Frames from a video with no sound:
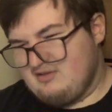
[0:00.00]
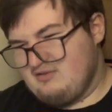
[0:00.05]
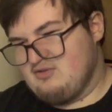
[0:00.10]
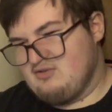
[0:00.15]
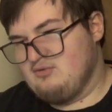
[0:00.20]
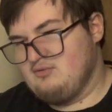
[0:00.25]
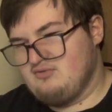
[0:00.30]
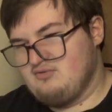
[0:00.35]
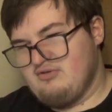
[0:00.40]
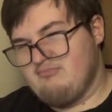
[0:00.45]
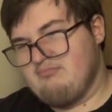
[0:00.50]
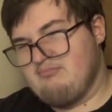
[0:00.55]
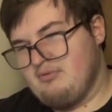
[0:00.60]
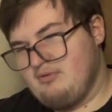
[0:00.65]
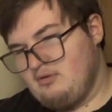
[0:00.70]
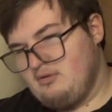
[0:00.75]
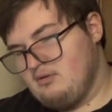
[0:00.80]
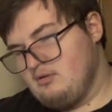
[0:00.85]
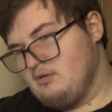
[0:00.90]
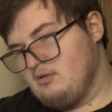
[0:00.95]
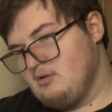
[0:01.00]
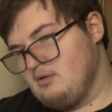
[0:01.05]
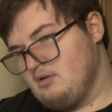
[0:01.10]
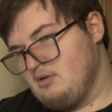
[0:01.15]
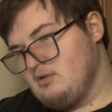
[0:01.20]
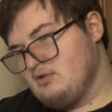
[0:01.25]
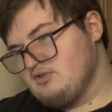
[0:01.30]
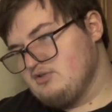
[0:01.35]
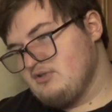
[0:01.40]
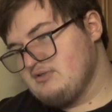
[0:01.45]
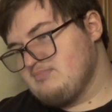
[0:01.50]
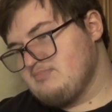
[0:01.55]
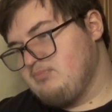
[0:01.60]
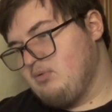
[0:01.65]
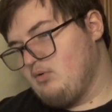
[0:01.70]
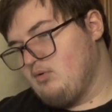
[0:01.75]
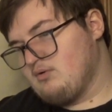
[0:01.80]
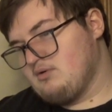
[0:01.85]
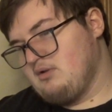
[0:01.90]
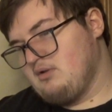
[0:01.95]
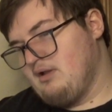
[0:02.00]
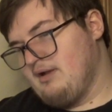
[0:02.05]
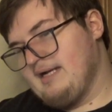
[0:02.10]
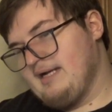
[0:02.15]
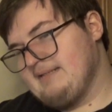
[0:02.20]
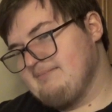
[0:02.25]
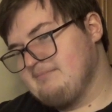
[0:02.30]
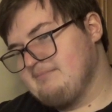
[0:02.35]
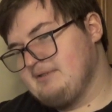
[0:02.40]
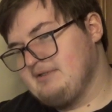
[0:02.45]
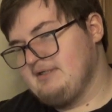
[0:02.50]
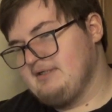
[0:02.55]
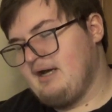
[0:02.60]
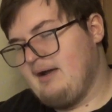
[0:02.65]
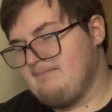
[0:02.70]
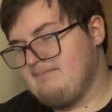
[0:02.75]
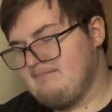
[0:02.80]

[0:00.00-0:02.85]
too simple. So it's borderline, but I'm